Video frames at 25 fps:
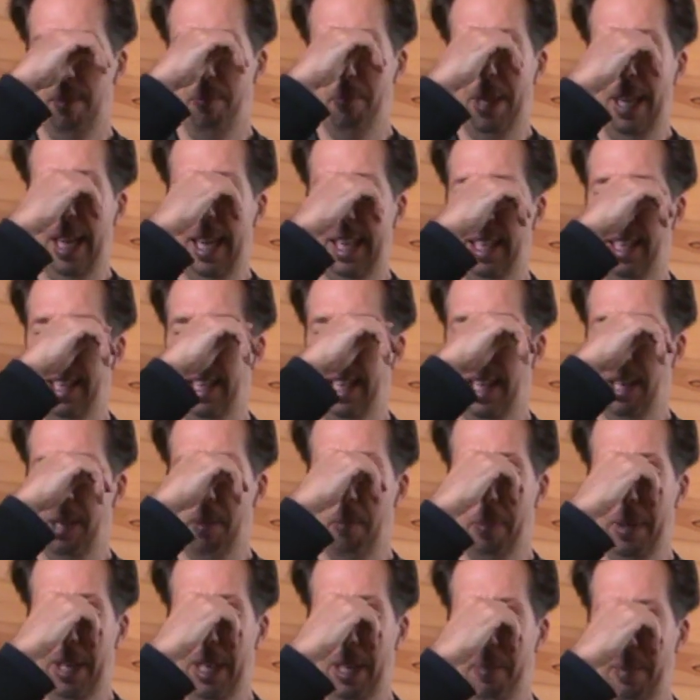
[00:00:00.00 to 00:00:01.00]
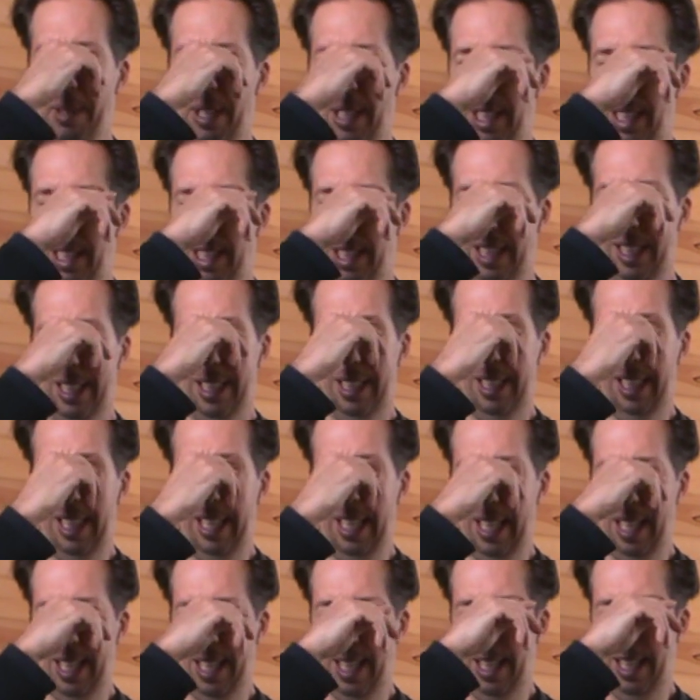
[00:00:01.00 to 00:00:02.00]
back then, but I mean, it's just
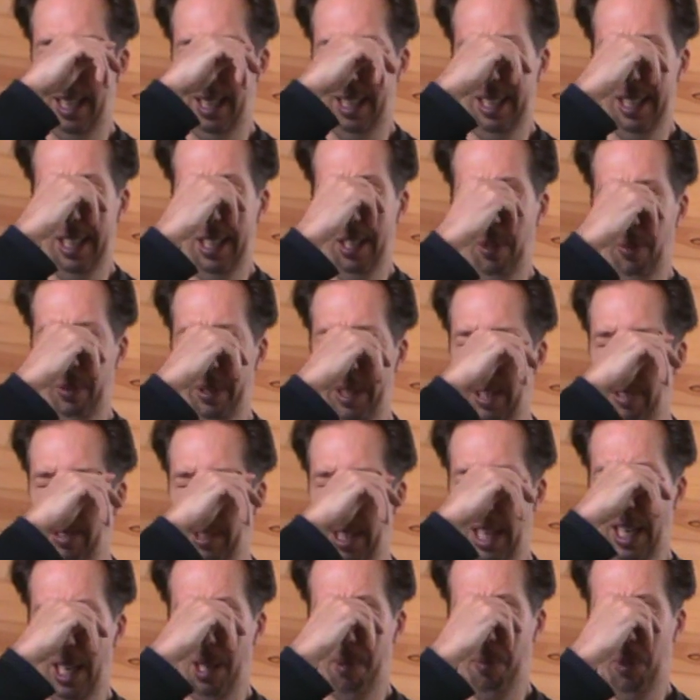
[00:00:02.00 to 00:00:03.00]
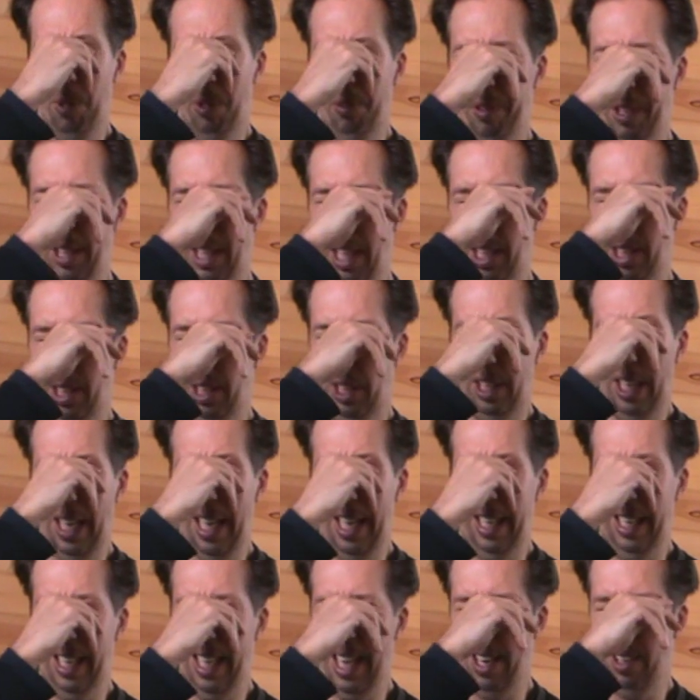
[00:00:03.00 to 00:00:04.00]
uh, you know when you've got a movie that's
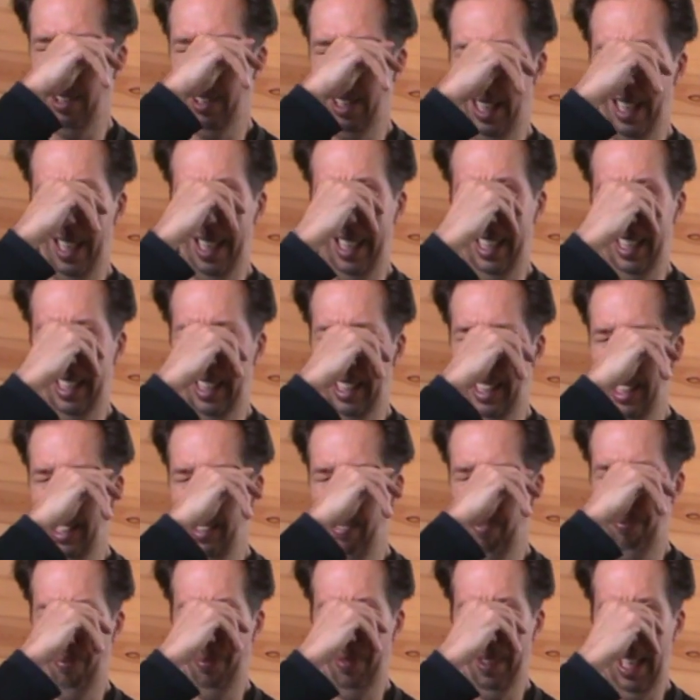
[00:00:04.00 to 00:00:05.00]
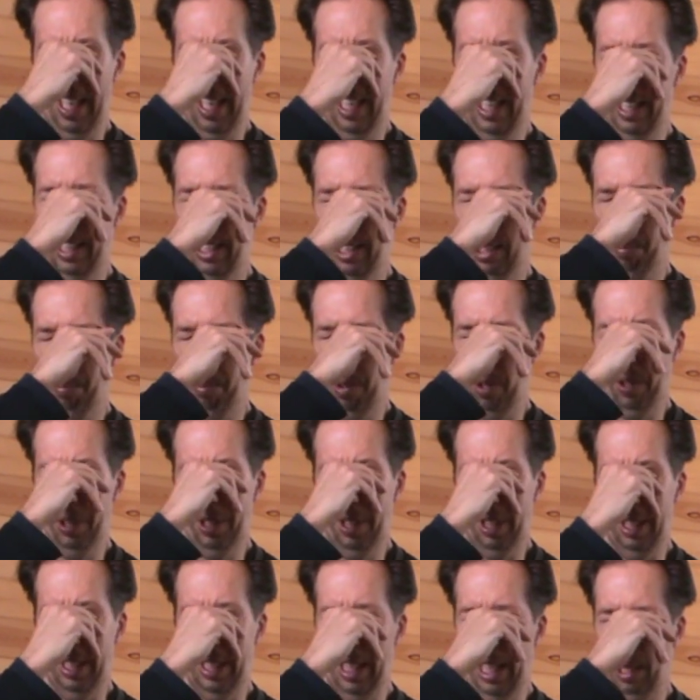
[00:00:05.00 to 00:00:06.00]
shot nowadays and it's
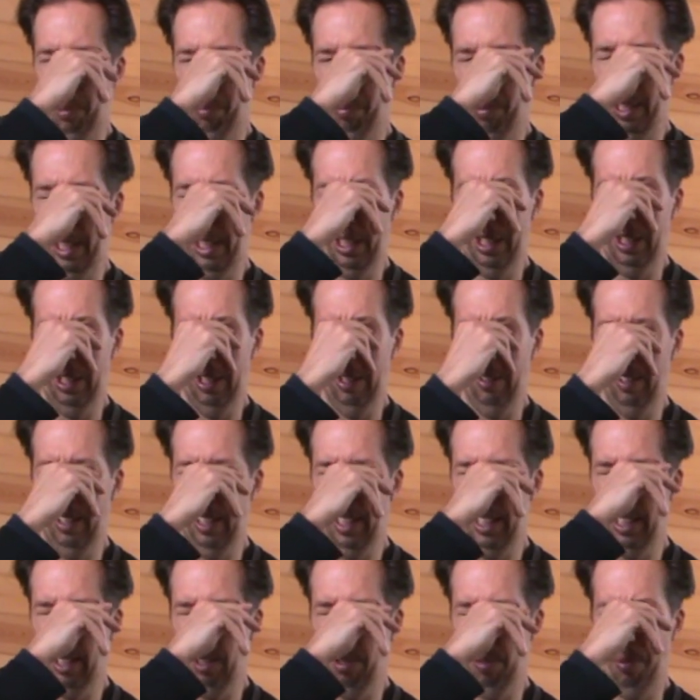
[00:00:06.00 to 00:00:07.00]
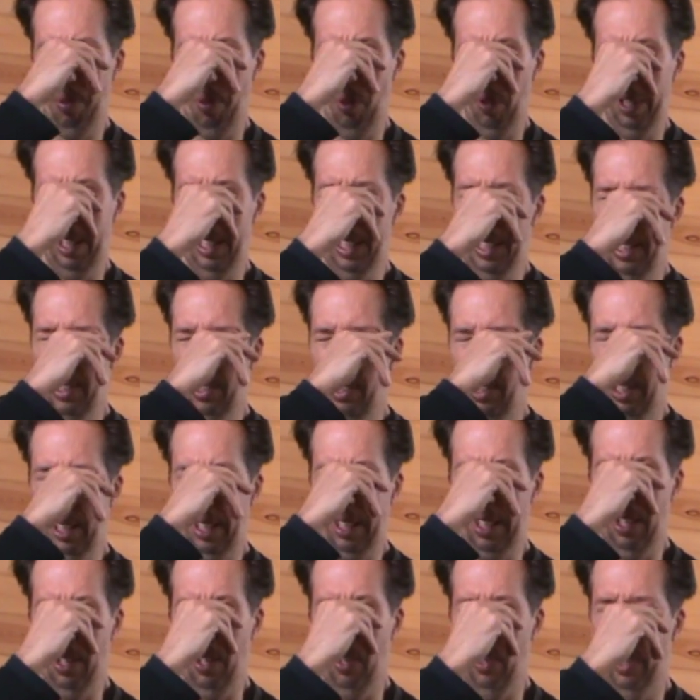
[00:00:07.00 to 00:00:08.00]
supposed to take place 30 or 40 years
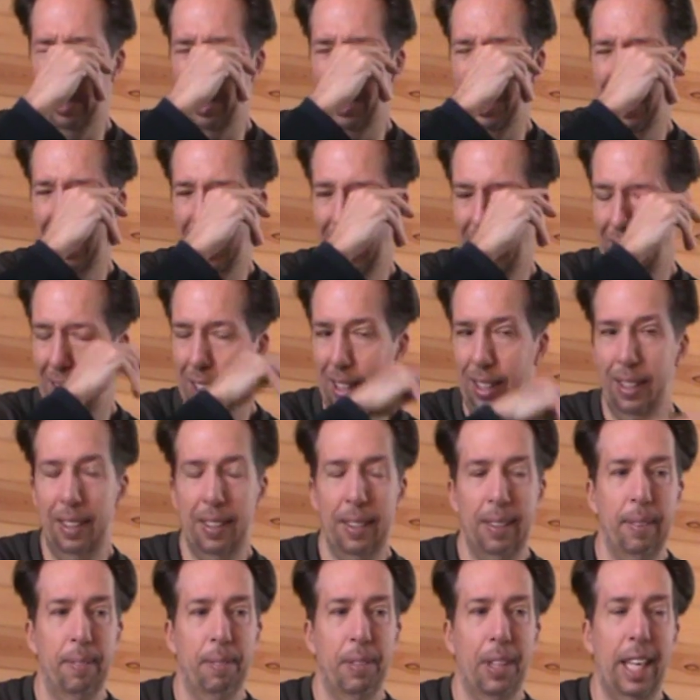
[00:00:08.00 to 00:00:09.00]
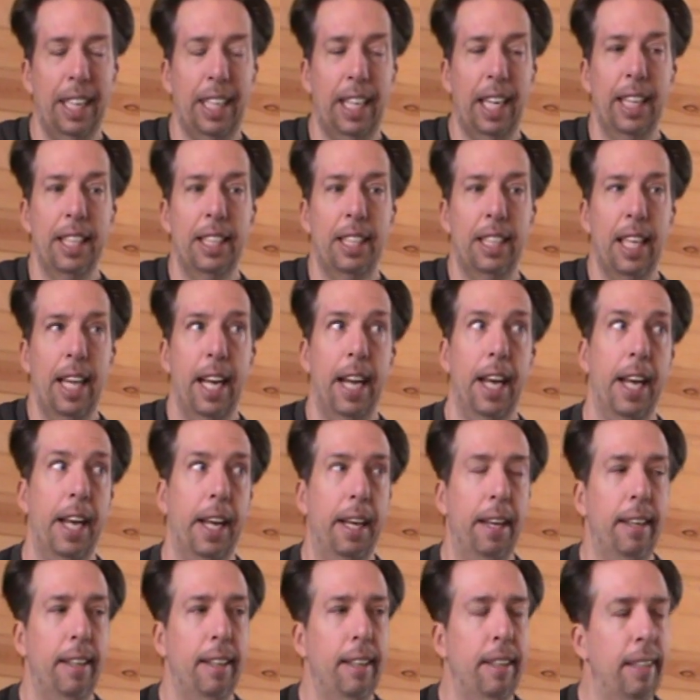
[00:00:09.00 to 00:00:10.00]
ago, and like I
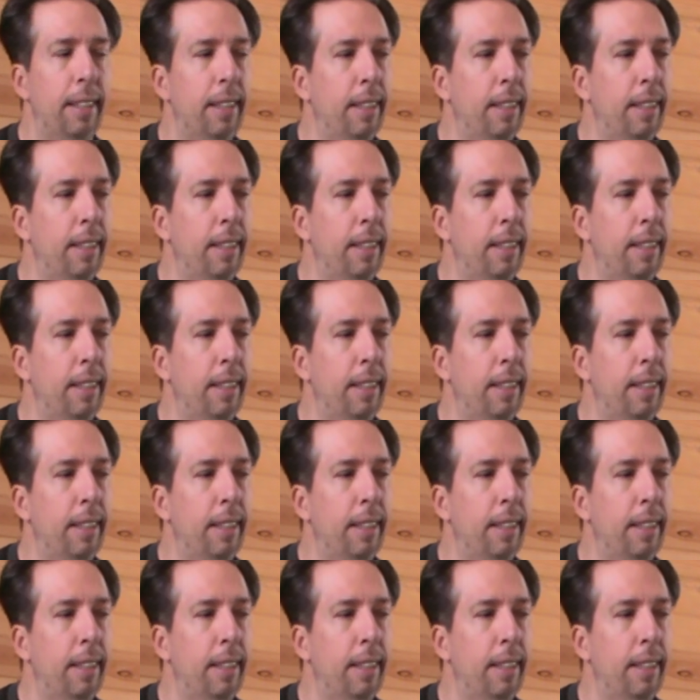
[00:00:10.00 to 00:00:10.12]
say,